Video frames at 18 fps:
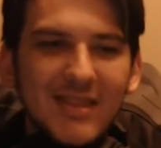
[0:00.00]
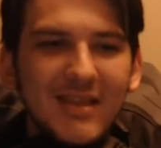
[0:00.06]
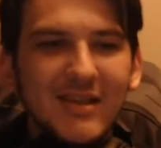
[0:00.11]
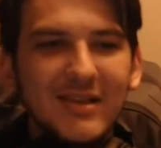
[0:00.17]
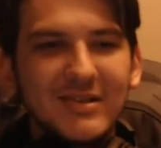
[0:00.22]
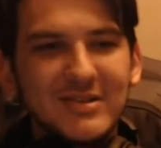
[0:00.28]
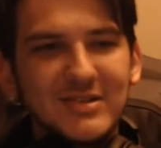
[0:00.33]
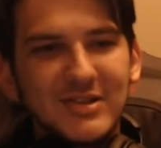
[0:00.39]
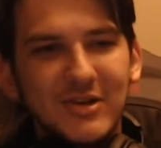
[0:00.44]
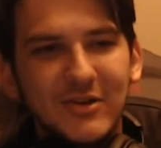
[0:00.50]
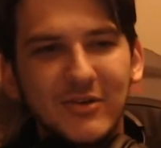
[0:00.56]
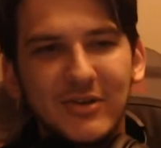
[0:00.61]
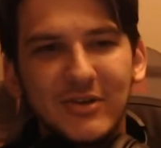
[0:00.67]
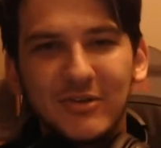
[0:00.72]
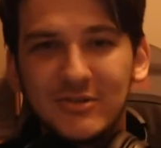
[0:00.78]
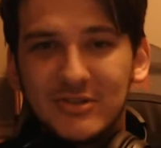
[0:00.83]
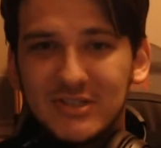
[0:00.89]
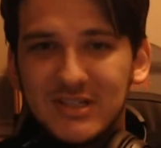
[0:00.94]
So
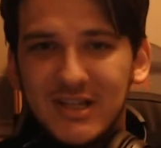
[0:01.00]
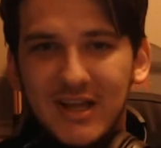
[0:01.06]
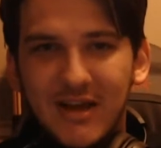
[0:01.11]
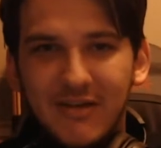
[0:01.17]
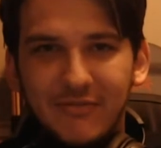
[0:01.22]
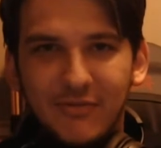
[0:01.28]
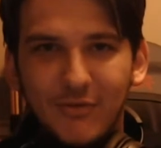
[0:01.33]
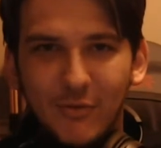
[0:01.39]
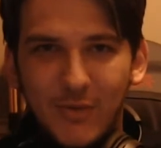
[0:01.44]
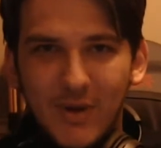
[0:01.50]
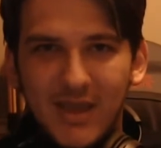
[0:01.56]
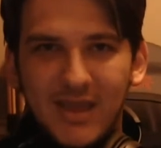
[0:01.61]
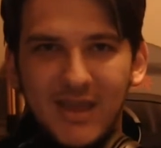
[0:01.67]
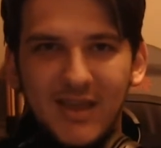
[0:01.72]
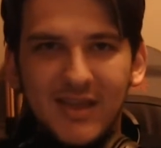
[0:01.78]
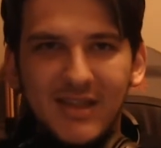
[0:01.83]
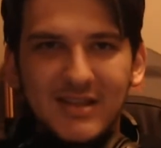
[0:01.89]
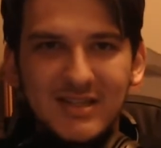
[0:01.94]
you're just gonna have to
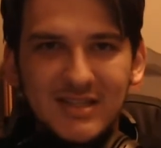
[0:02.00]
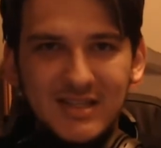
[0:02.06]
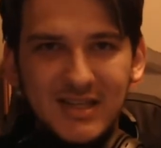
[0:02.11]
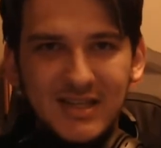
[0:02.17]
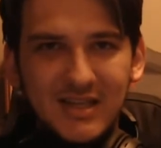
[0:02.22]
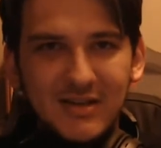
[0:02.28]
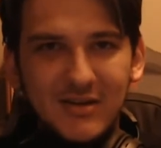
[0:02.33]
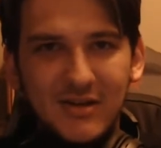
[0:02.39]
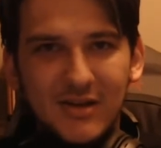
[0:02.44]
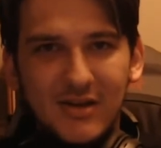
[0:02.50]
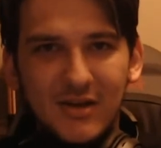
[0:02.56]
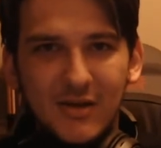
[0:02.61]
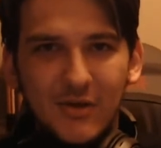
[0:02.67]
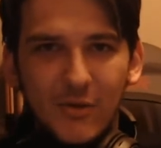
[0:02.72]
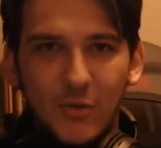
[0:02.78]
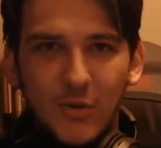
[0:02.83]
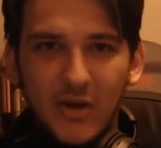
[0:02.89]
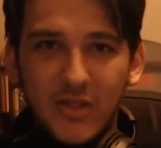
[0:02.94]
wait and see
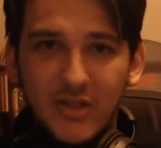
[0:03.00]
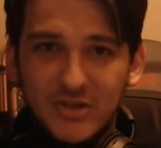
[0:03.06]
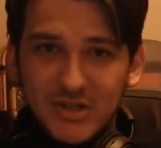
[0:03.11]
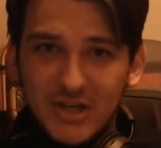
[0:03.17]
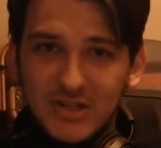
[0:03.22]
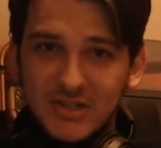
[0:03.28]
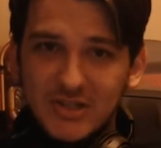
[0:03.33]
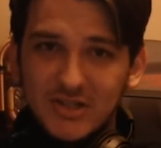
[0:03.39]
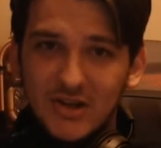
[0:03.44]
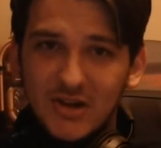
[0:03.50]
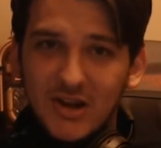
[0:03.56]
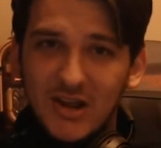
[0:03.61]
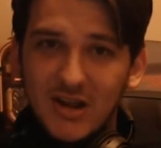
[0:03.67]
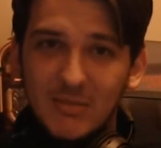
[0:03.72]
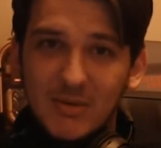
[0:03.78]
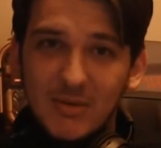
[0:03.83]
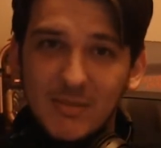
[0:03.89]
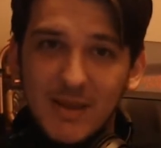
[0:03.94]
what the changes are
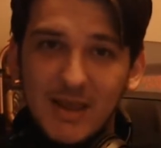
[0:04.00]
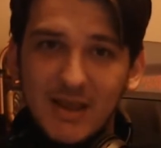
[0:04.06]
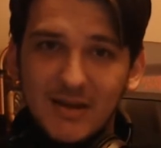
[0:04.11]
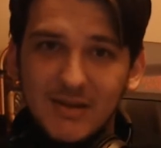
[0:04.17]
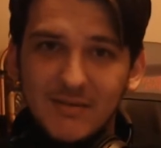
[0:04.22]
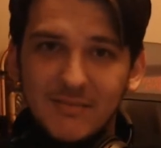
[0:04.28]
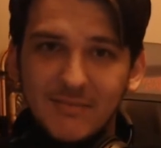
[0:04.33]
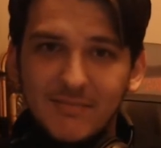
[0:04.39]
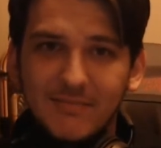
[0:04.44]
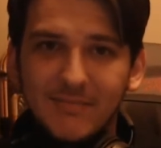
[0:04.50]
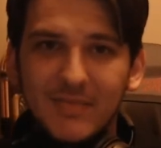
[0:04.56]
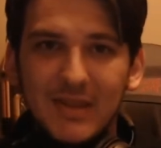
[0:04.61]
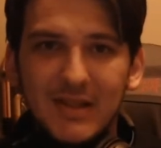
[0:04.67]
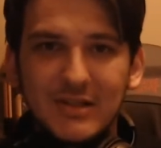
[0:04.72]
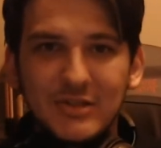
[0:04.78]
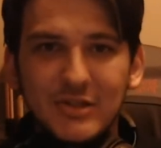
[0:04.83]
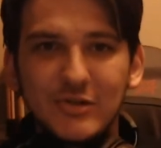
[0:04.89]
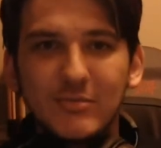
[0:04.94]
gonna be made
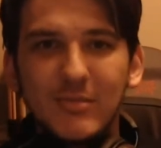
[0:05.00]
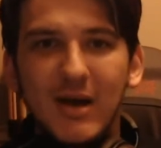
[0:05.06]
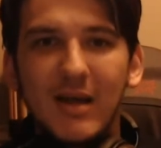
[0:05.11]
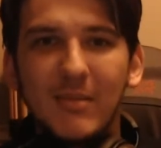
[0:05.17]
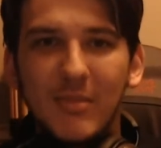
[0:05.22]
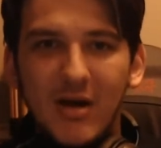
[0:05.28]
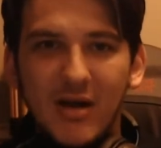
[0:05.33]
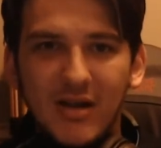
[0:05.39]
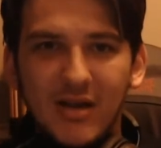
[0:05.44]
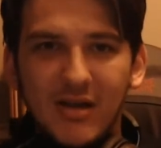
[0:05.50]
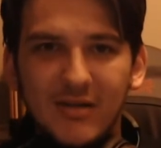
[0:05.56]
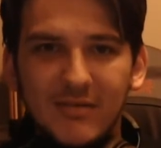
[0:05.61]
to my manga.